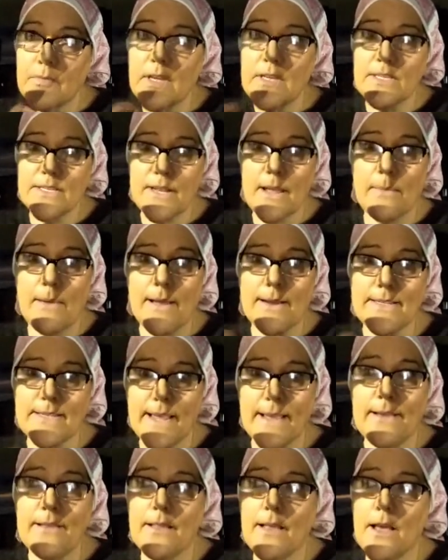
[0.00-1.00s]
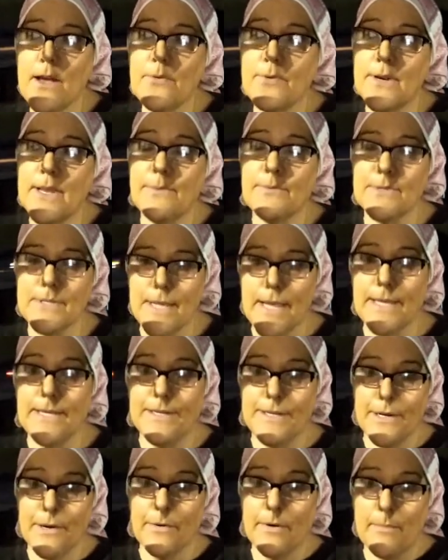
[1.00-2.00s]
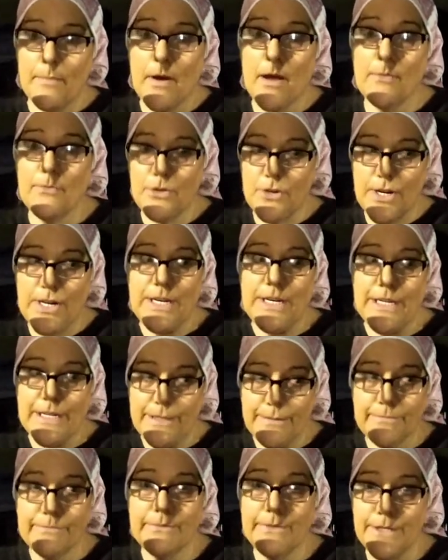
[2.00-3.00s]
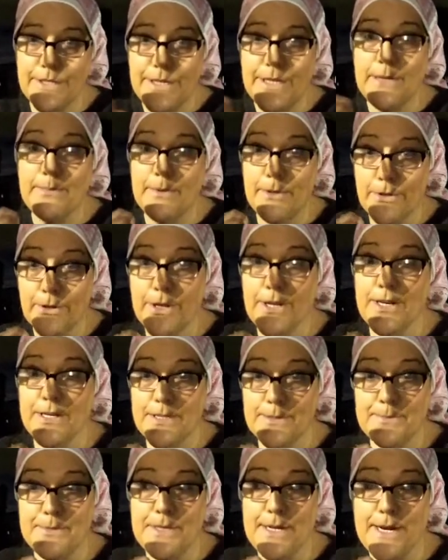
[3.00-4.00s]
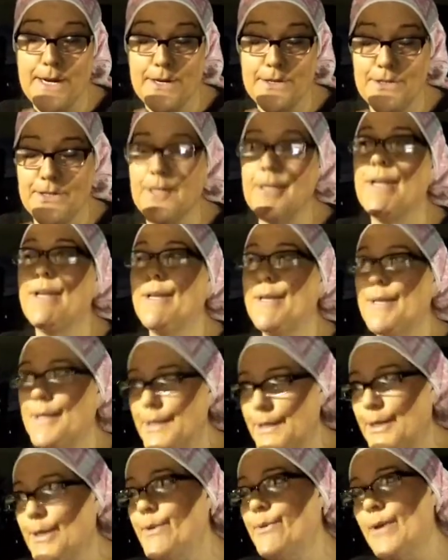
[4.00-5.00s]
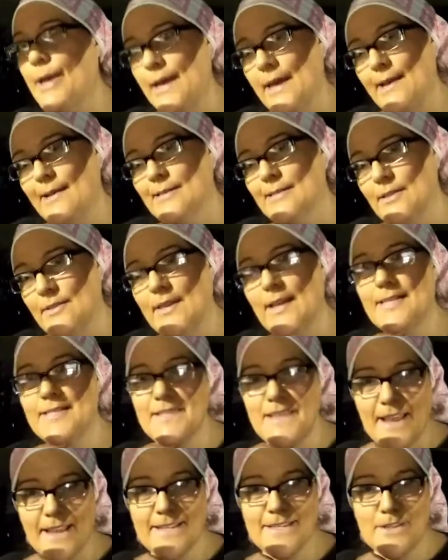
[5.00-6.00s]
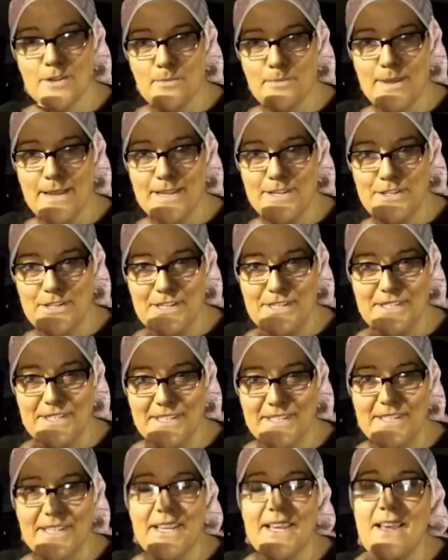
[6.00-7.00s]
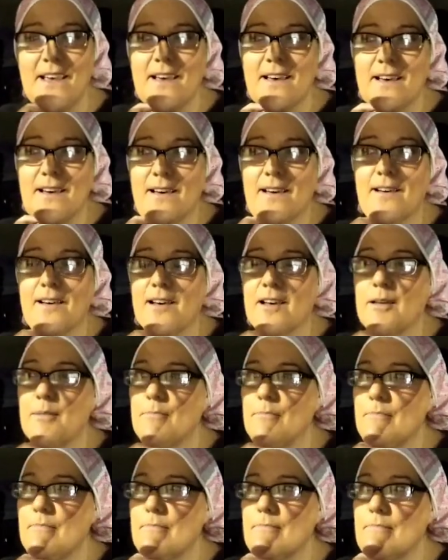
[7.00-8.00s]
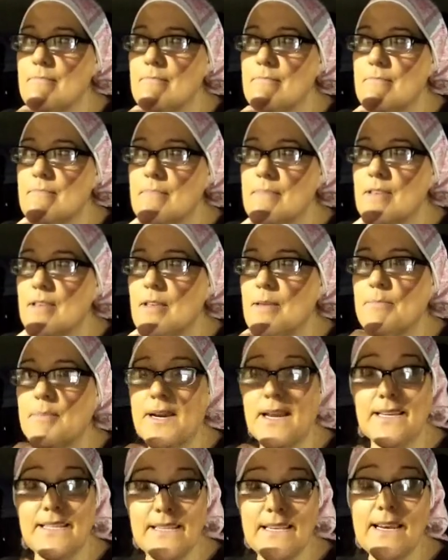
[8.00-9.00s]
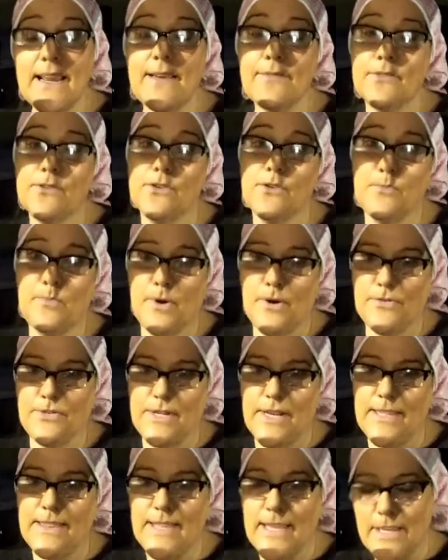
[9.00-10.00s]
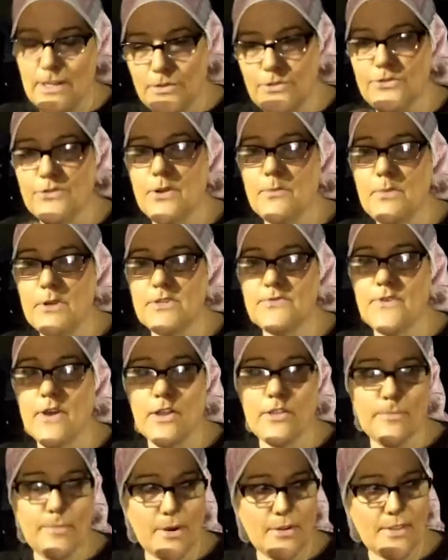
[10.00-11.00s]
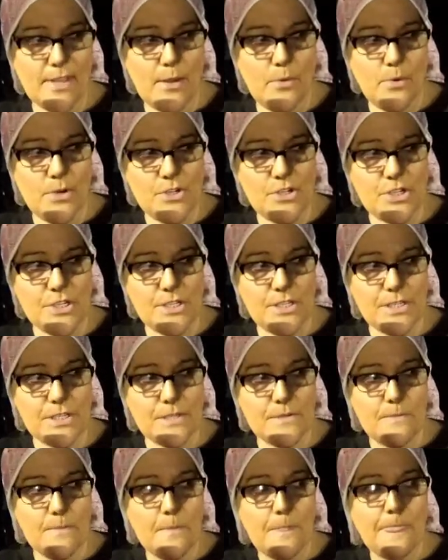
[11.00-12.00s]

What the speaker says: Stopped by to say hello, and he was like, you know what, Mom, you need to be looking at some tires. Okay, so that's next on my agenda. But I did have a good birthday. Thank you so much for all the birthday wishes.